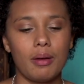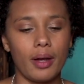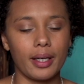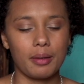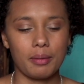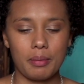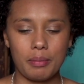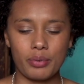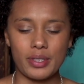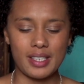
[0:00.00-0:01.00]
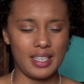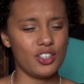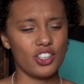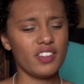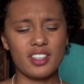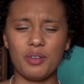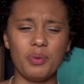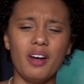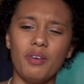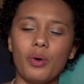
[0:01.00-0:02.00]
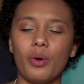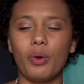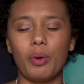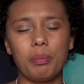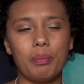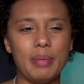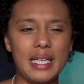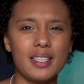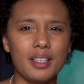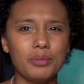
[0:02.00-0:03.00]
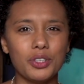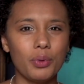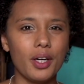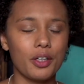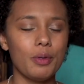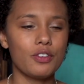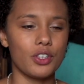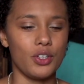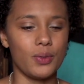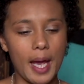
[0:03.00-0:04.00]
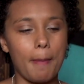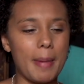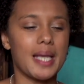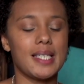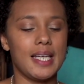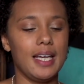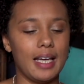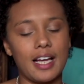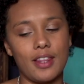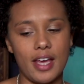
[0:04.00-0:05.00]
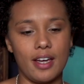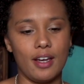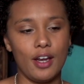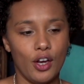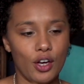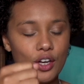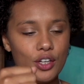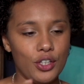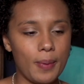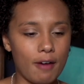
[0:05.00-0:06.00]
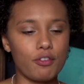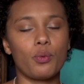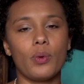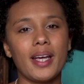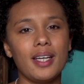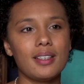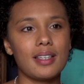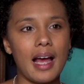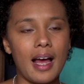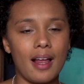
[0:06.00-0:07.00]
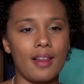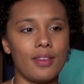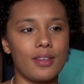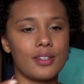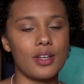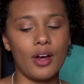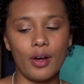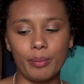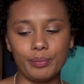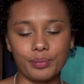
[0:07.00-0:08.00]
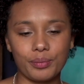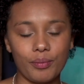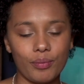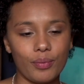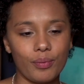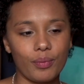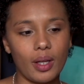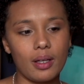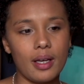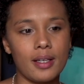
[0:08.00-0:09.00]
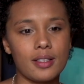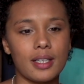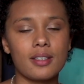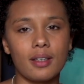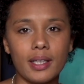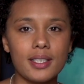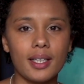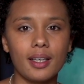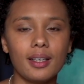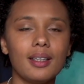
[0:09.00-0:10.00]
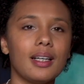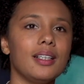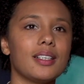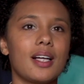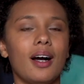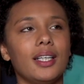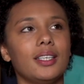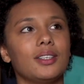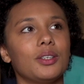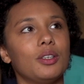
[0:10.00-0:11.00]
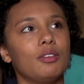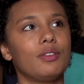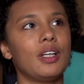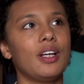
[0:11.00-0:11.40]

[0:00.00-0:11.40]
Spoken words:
like, procedure, as it were, or medium to work with. So you get messy and then you have to wait, and it's exciting and it's kind of